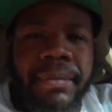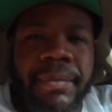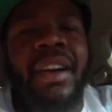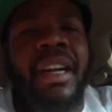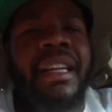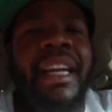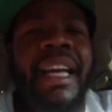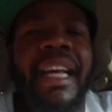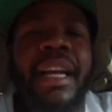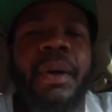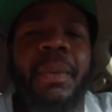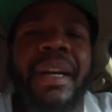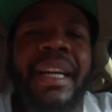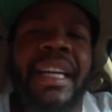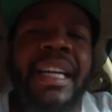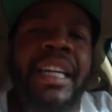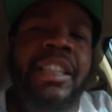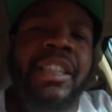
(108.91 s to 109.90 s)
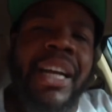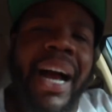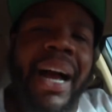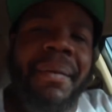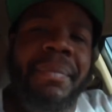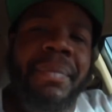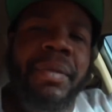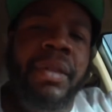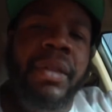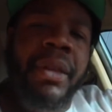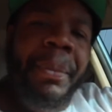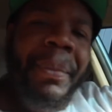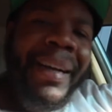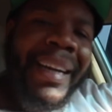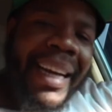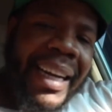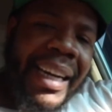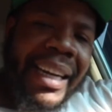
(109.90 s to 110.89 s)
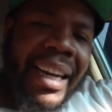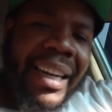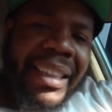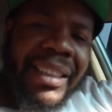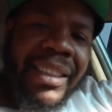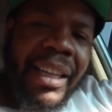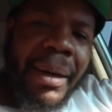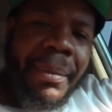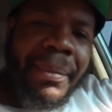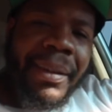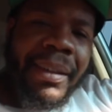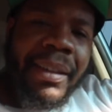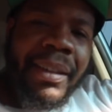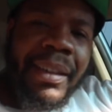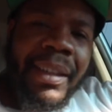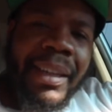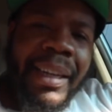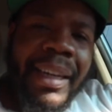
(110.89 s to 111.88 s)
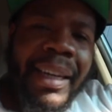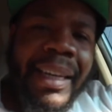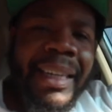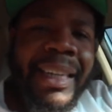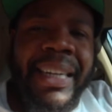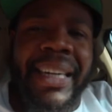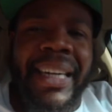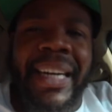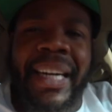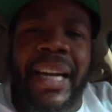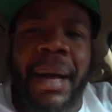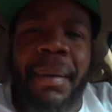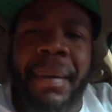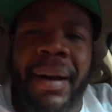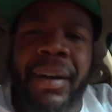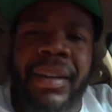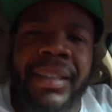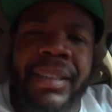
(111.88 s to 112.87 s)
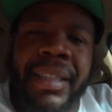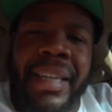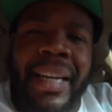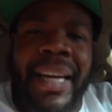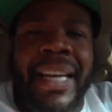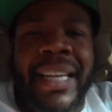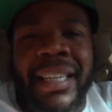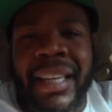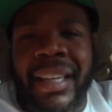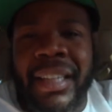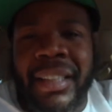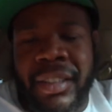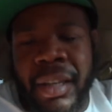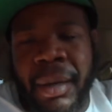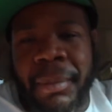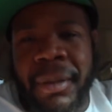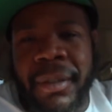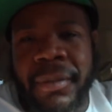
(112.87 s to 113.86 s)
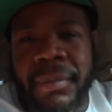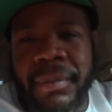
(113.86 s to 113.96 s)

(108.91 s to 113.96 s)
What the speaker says: But then it went in the shop the beginning of the summer, and it didn't come out until the end of the summer.